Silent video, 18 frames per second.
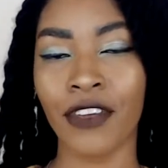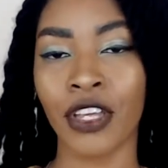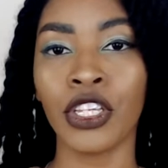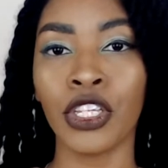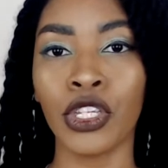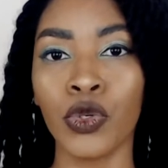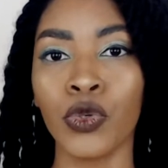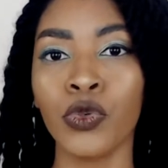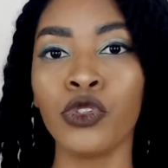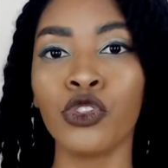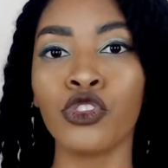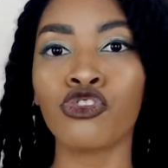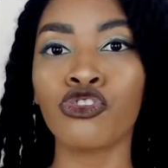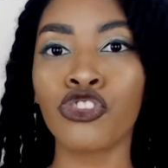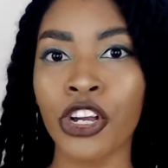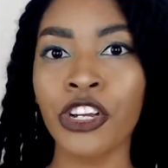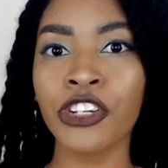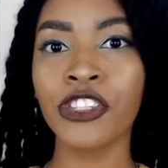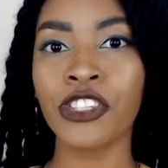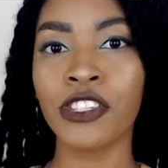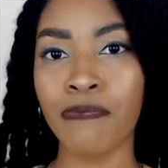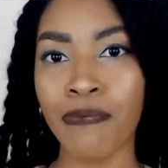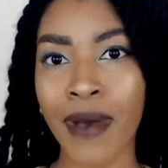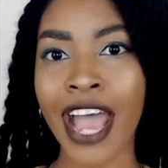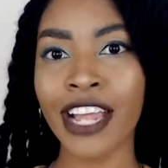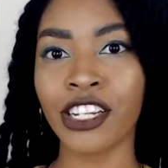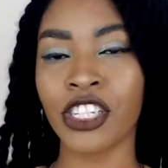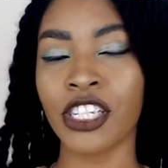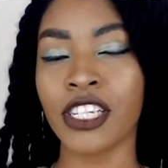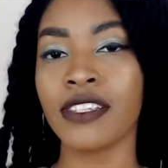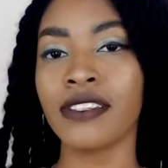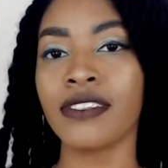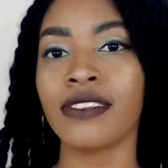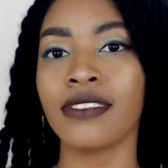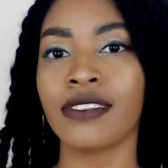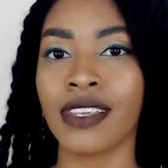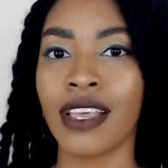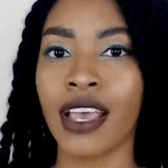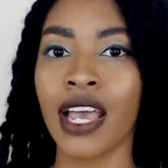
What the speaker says: use trust badges